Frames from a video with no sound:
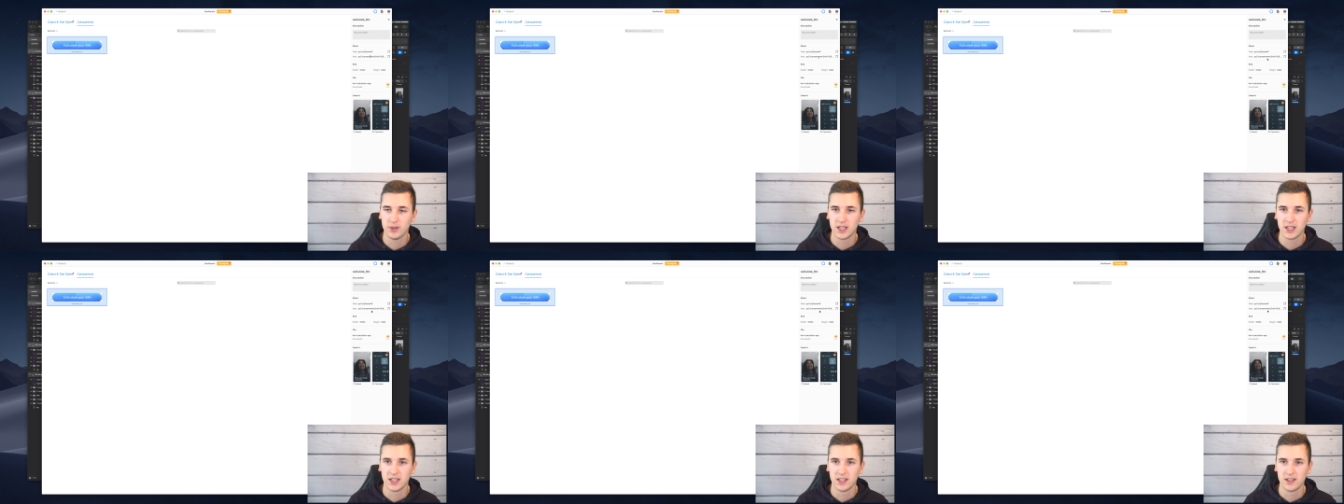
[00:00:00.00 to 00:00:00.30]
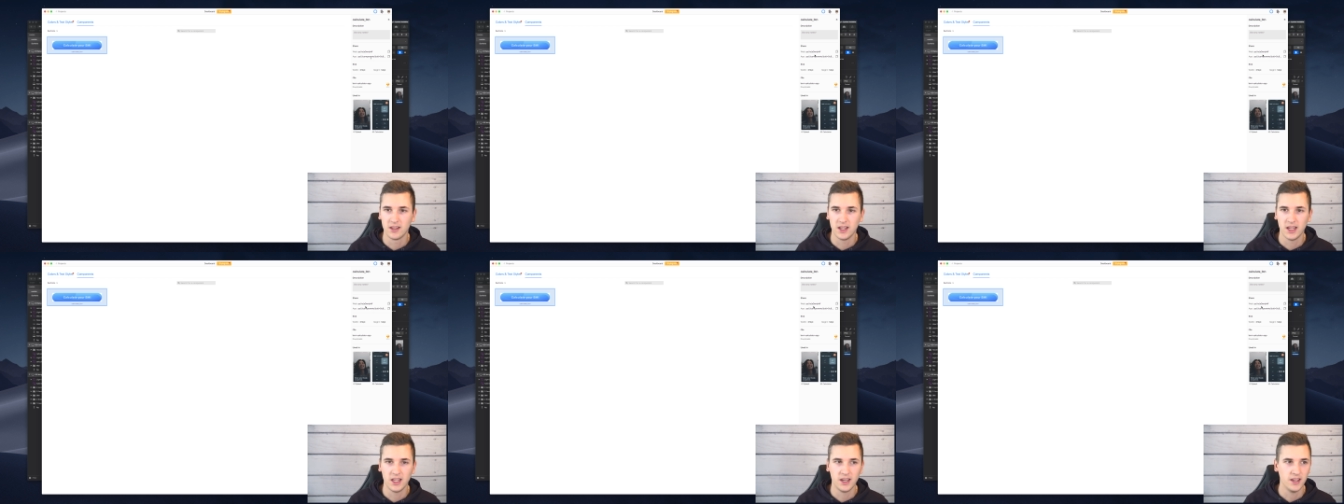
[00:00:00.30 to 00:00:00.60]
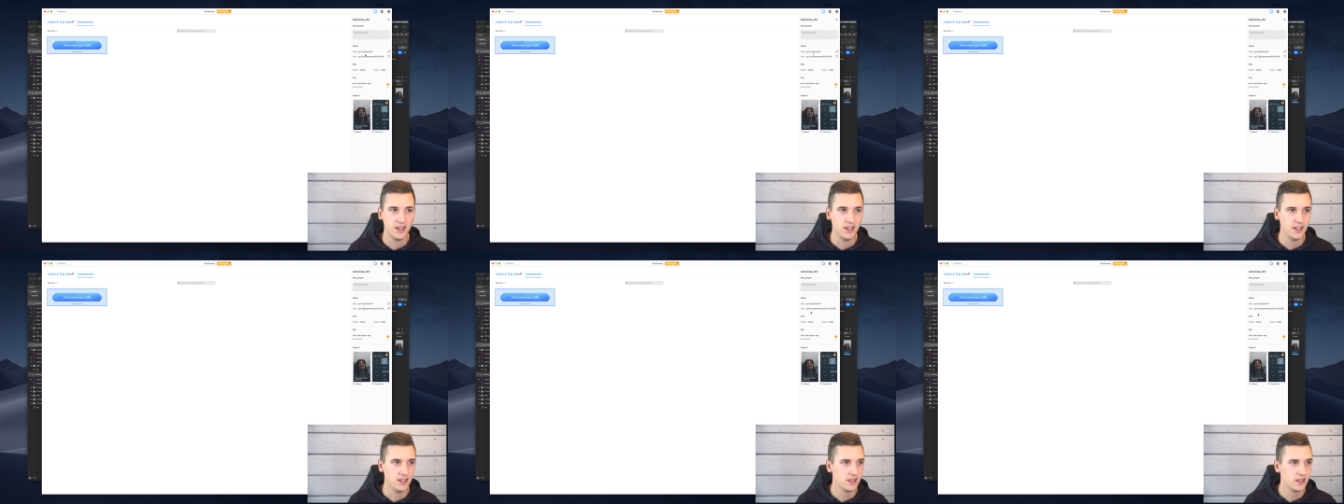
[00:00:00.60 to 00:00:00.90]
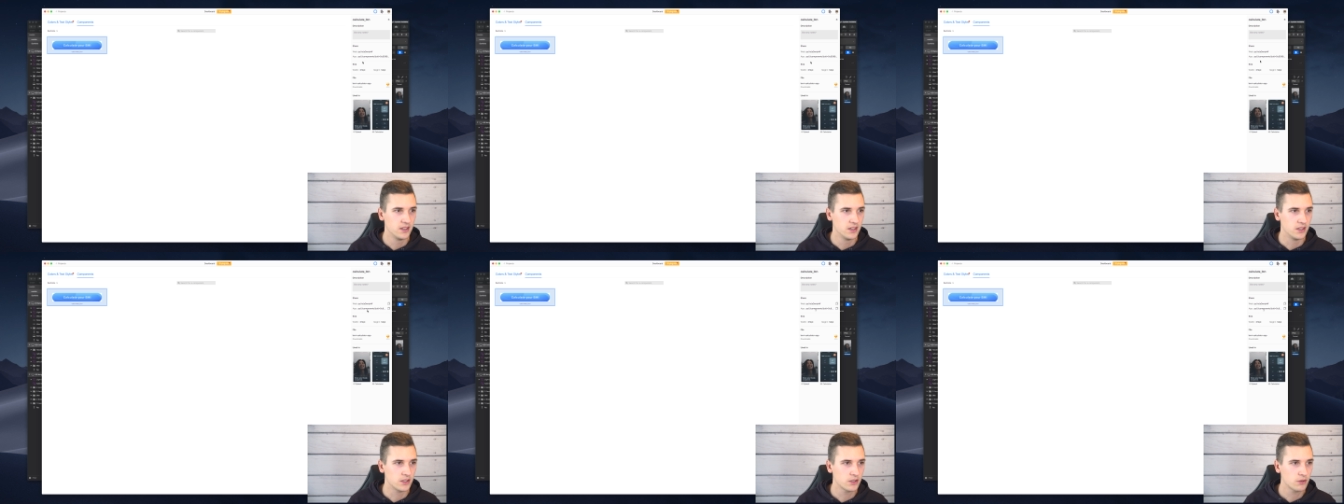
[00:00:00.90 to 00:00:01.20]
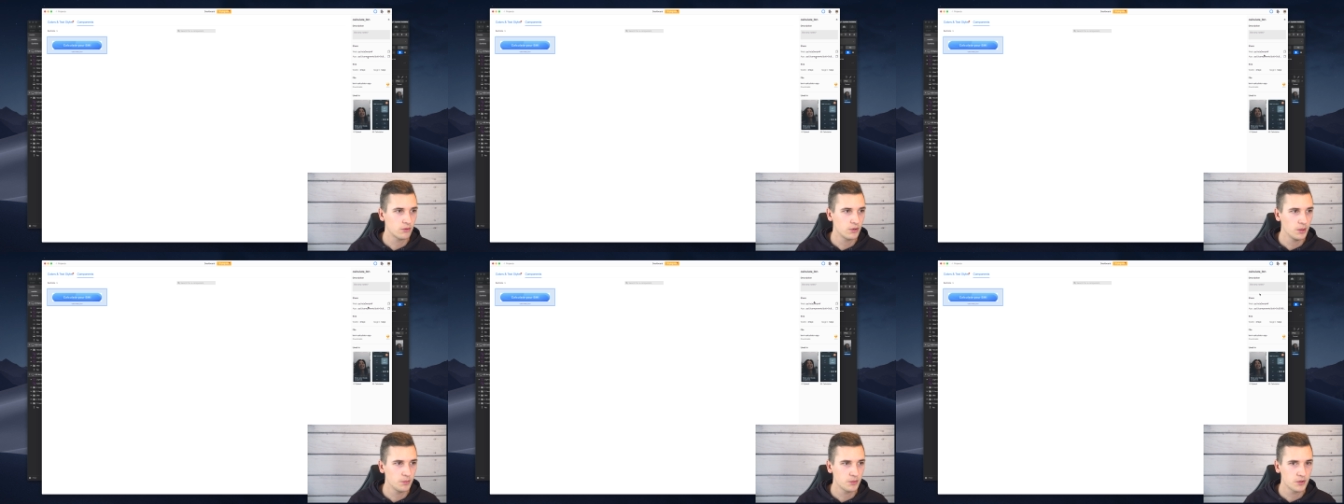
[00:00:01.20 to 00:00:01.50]
We can add a
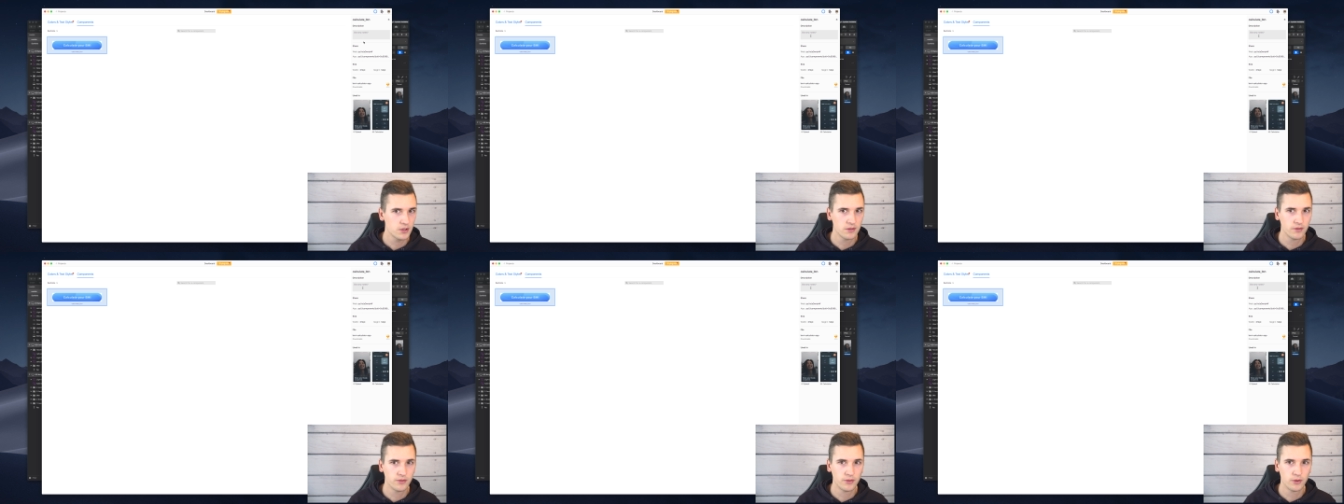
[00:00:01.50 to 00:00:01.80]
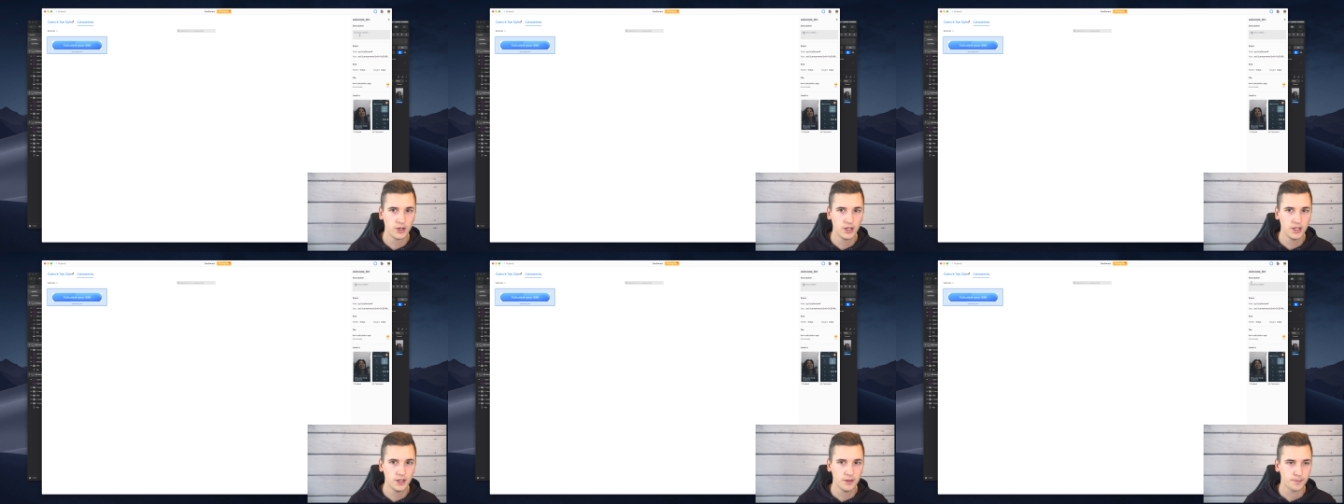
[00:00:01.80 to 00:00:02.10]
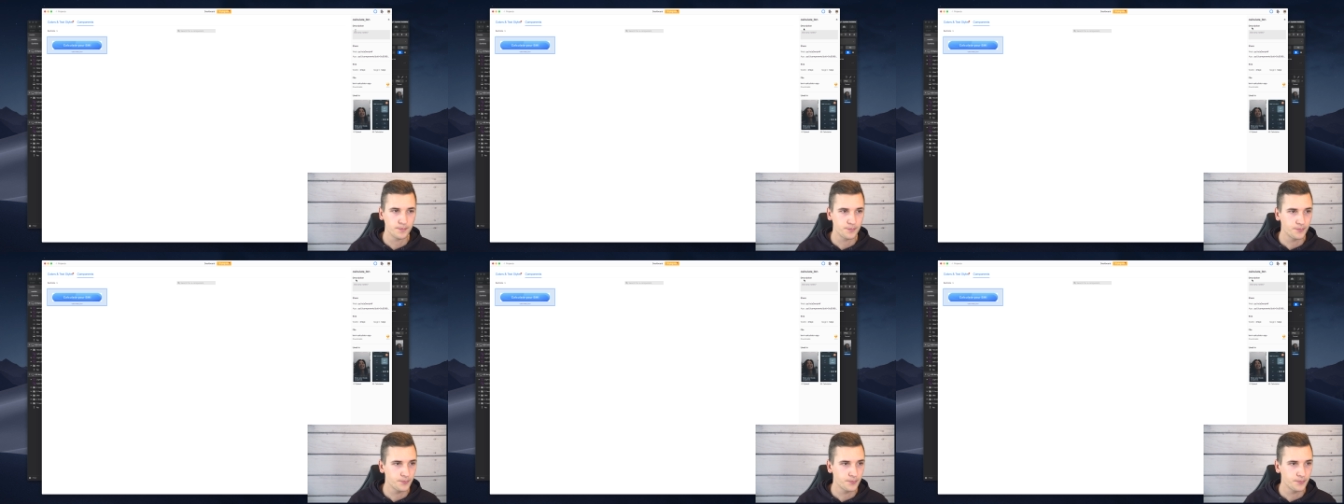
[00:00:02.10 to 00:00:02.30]
description for it.